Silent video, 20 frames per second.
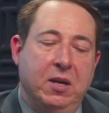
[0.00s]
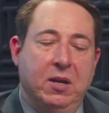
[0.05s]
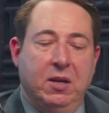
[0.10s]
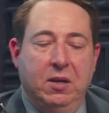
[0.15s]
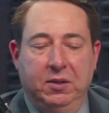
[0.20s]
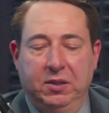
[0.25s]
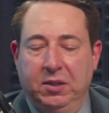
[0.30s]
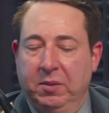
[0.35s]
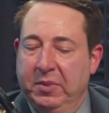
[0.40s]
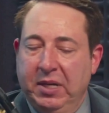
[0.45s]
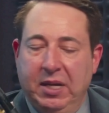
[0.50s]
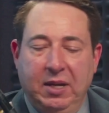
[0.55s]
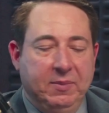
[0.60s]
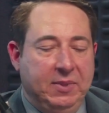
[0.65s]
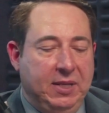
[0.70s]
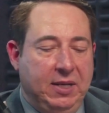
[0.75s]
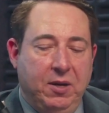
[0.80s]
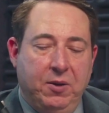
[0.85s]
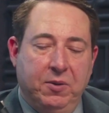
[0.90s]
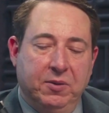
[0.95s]
Sometimes
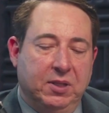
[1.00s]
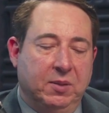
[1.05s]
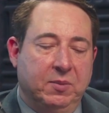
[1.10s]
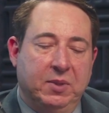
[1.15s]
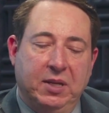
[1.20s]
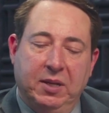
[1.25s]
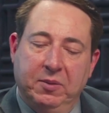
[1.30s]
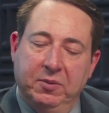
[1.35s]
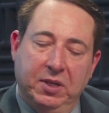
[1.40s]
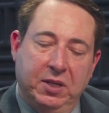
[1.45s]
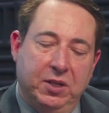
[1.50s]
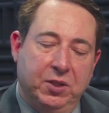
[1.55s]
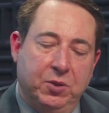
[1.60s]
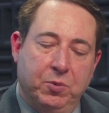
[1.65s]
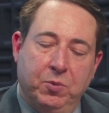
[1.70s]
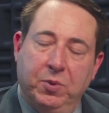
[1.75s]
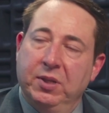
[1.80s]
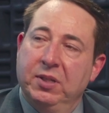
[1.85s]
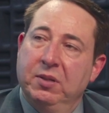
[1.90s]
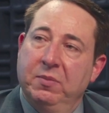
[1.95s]
they don't. Sometimes they just
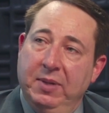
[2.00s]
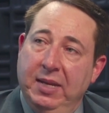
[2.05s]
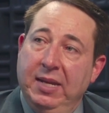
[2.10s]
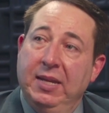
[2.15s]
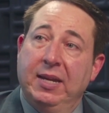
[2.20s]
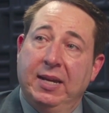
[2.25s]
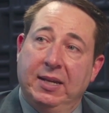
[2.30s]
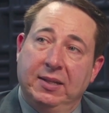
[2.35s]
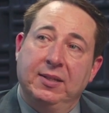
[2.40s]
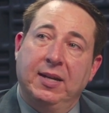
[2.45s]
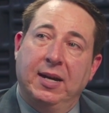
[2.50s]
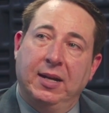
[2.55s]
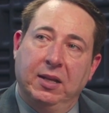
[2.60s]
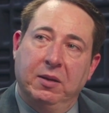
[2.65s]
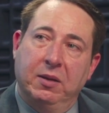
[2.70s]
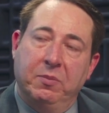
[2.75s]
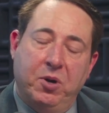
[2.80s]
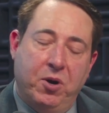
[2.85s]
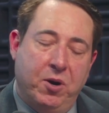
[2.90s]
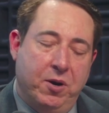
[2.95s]
want to be that
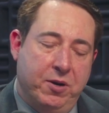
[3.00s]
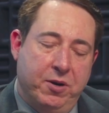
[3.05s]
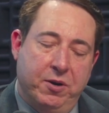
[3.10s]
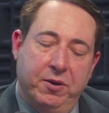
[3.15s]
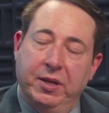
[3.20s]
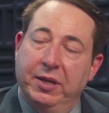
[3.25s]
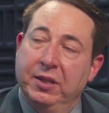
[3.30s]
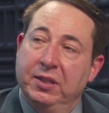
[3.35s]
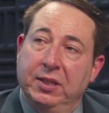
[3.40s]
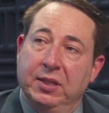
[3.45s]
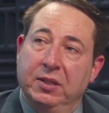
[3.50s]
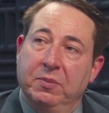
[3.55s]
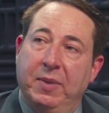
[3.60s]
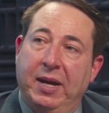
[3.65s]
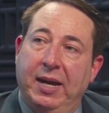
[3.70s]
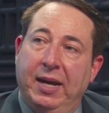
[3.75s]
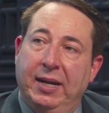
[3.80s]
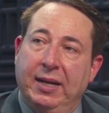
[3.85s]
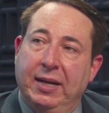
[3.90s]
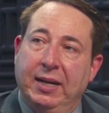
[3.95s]
silent partner that sits
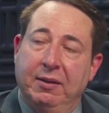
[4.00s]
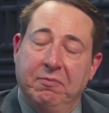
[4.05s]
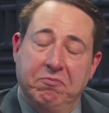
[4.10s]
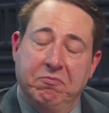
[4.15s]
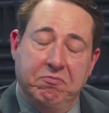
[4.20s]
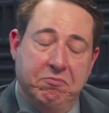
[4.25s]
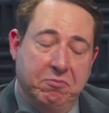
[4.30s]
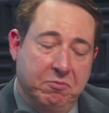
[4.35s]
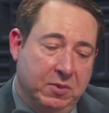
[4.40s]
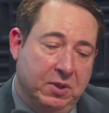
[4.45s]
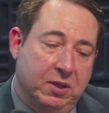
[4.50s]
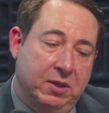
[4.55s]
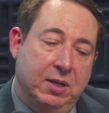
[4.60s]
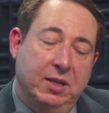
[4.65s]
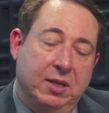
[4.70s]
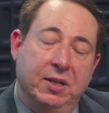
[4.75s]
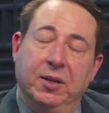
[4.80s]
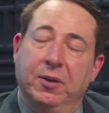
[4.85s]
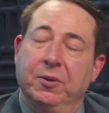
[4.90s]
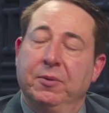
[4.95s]
back and
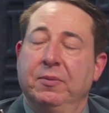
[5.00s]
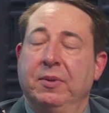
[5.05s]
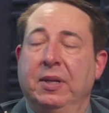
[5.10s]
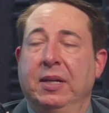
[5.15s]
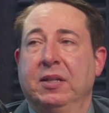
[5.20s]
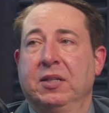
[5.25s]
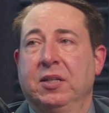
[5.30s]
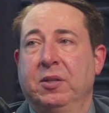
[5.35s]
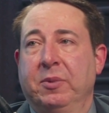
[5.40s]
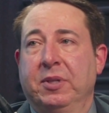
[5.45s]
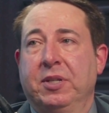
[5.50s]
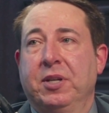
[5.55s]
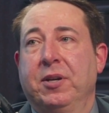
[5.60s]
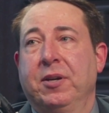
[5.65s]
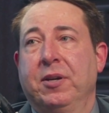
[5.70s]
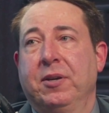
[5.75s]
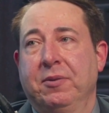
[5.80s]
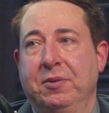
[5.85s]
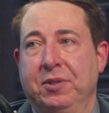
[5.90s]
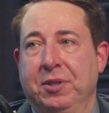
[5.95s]
gets the return.